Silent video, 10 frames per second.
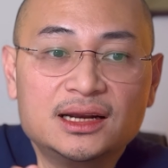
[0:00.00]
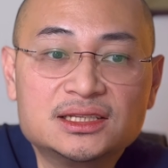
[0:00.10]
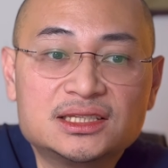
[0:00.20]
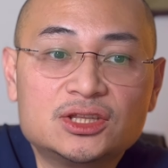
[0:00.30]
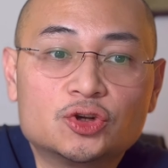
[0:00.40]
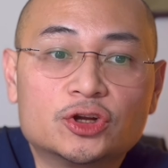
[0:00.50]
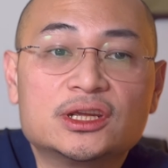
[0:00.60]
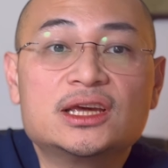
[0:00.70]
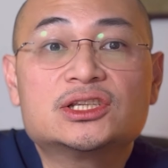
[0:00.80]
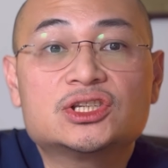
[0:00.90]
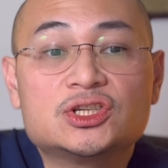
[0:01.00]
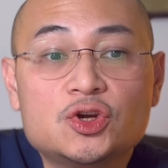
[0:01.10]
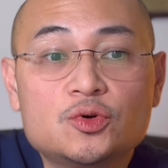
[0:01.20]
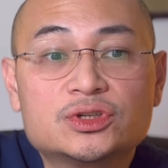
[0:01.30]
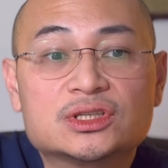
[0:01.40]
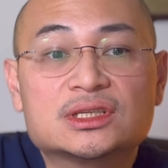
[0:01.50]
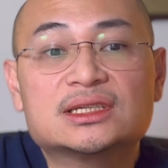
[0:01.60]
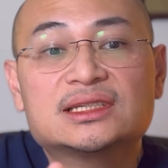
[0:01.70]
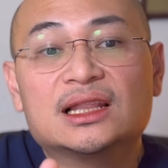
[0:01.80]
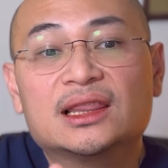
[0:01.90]
seton is used
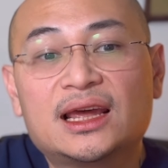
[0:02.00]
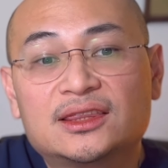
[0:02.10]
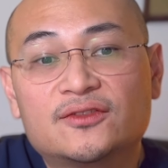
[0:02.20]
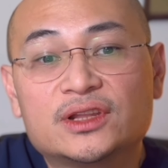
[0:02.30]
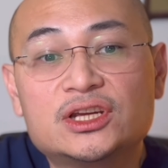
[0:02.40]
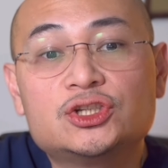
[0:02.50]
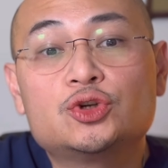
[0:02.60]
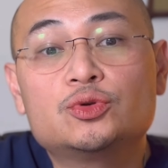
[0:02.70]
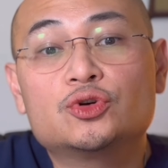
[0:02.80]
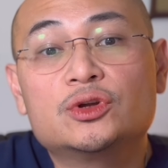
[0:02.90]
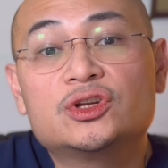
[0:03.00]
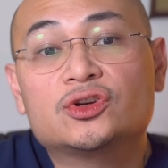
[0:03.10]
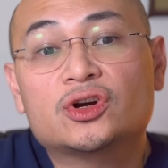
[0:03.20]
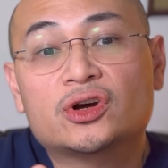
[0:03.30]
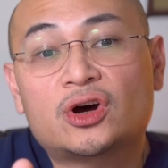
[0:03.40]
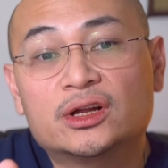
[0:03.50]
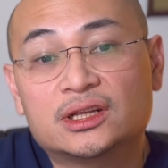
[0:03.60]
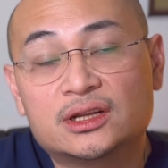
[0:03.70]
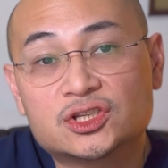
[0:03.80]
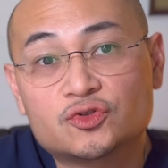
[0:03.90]
selectively due to
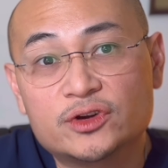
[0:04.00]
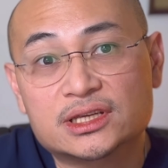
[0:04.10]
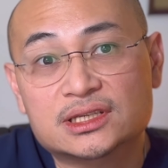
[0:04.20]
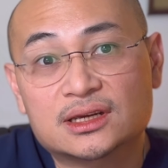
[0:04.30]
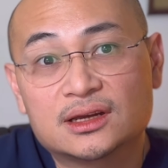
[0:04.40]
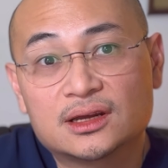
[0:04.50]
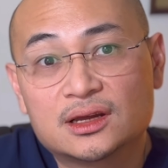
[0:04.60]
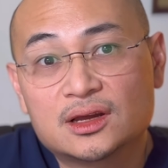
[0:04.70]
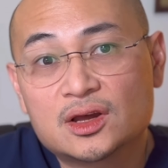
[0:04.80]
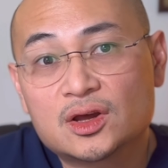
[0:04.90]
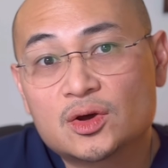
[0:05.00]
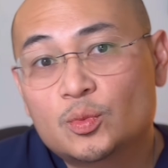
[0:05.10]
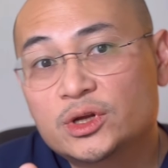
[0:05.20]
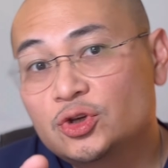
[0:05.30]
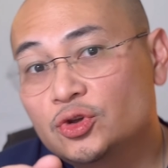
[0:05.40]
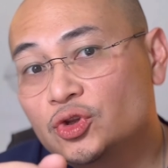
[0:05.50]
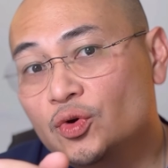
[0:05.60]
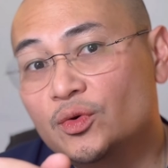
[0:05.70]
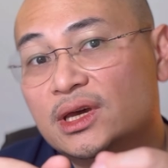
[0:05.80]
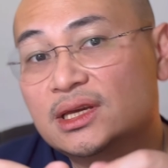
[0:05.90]
incontinence risk. What you
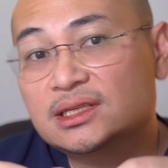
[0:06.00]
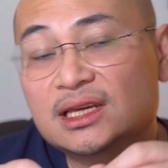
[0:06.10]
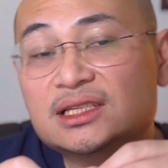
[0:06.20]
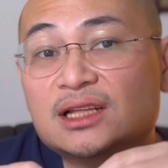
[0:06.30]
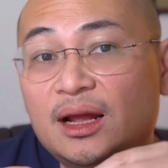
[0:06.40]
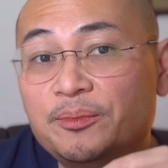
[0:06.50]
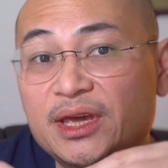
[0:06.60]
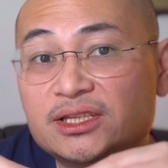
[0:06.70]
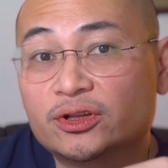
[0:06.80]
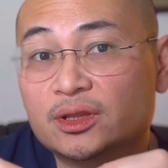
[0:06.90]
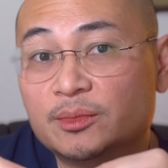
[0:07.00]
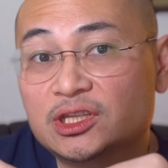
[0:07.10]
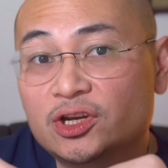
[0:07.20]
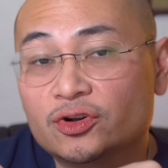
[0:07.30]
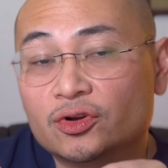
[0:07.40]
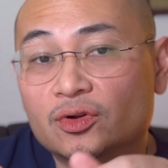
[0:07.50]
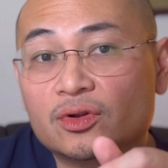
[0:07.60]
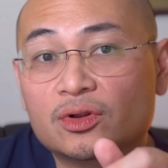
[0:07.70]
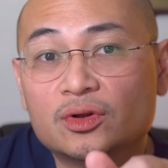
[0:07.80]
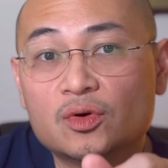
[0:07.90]
do is, it's not based on the material,
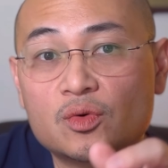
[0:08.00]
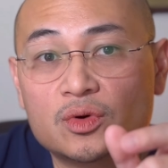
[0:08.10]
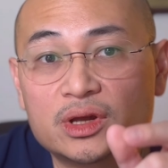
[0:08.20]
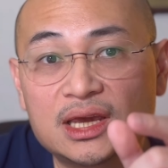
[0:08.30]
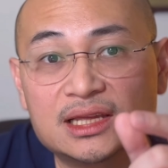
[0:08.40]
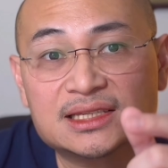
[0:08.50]
it's